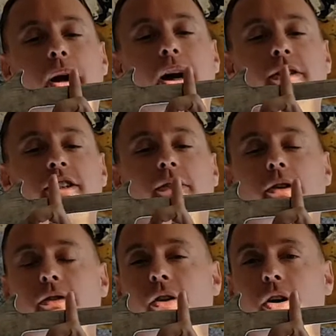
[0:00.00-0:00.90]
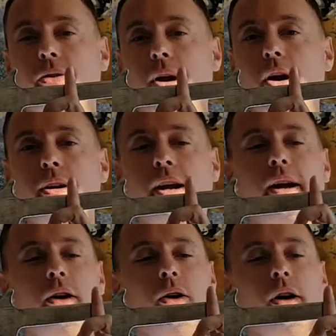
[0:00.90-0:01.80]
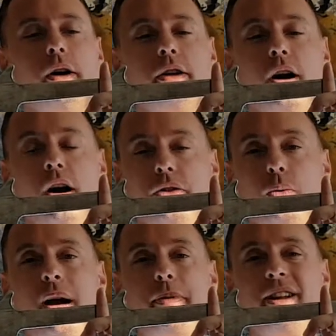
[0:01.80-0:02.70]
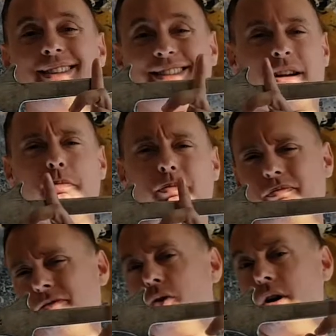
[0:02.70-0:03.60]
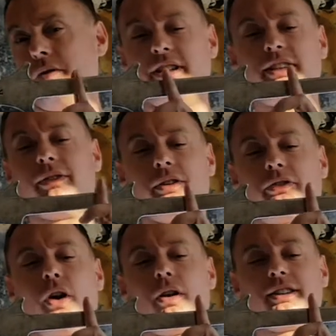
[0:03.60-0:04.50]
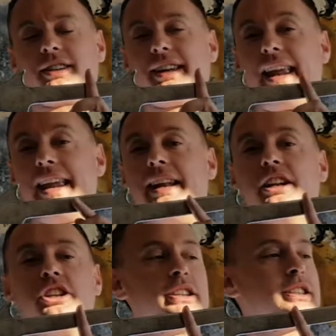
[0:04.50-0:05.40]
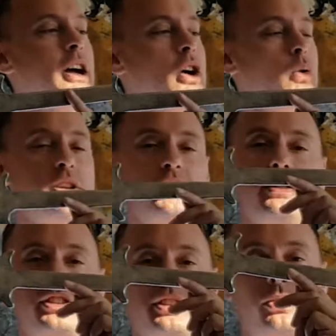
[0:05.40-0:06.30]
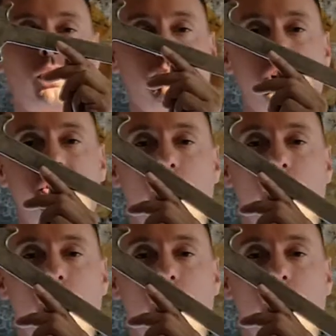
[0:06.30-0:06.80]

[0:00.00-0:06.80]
balance a little farther out on the weapon. Some go out even as far as like 8 inches, which gives the sword a much